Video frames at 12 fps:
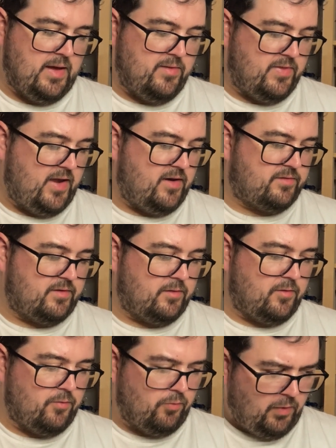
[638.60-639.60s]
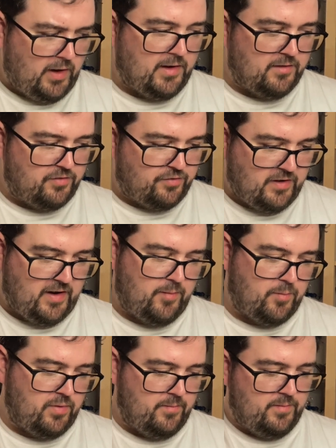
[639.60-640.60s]
That is in great shape.
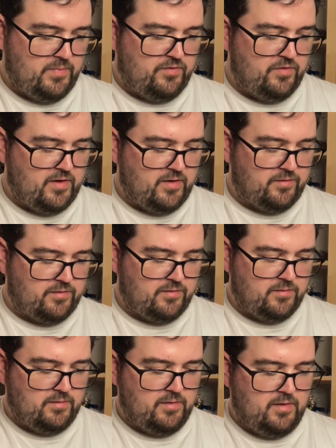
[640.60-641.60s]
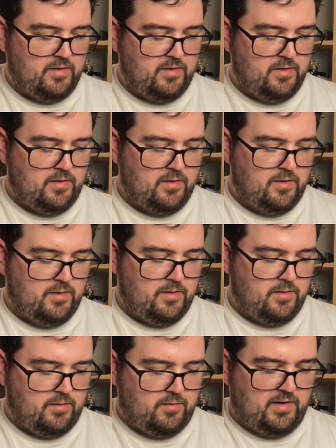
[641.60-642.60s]
Just
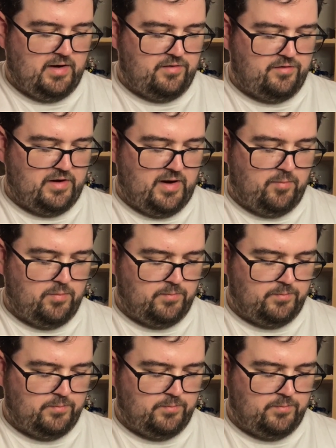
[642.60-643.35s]
great shape.